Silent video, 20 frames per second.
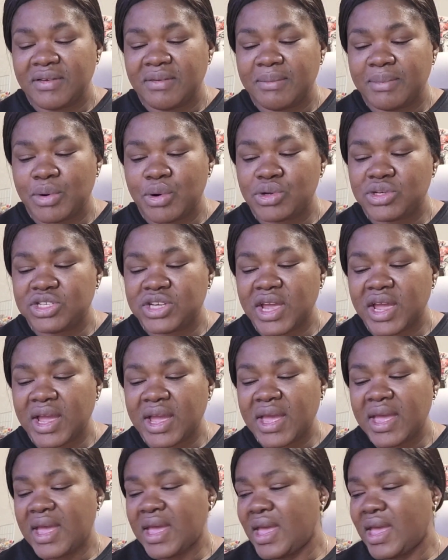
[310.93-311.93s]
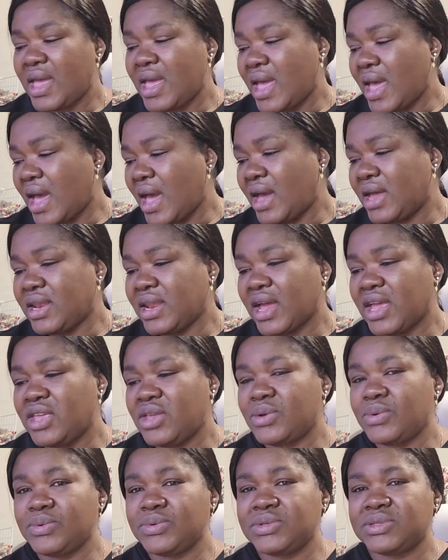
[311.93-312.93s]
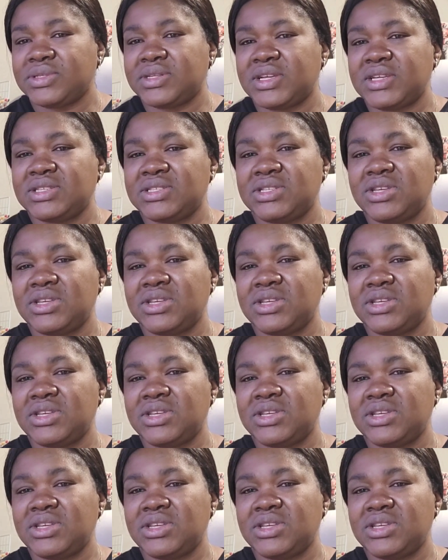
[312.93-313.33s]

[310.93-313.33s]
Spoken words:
project, and I use this